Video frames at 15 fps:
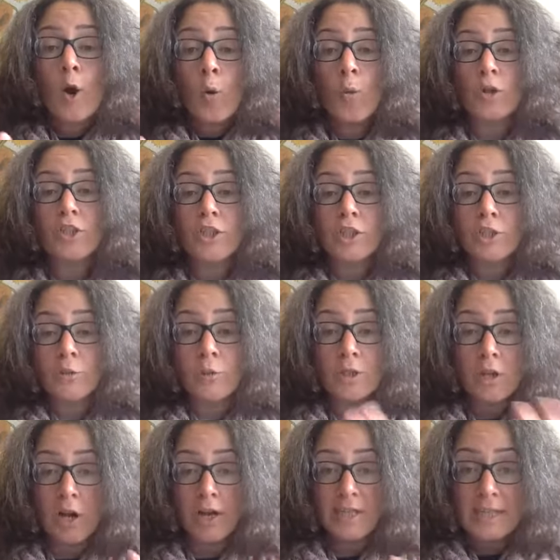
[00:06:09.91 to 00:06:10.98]
What do you and
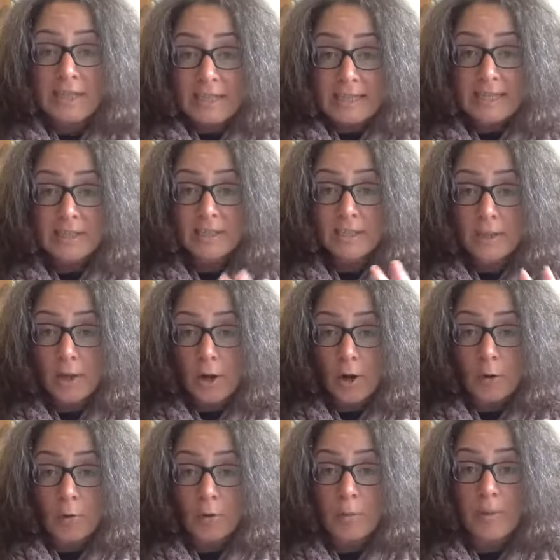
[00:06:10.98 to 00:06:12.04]
I need to
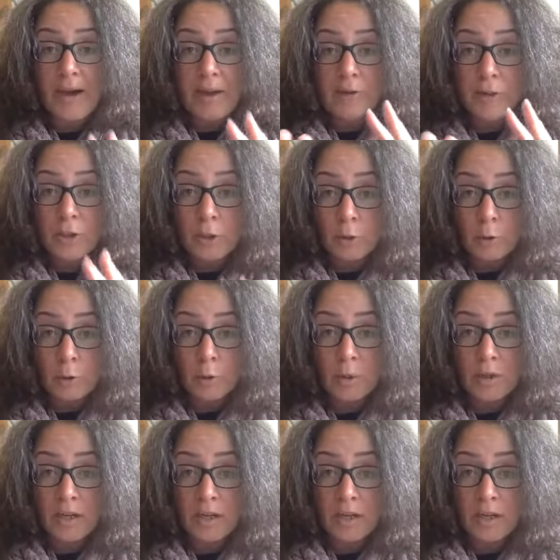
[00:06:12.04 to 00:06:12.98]
know about you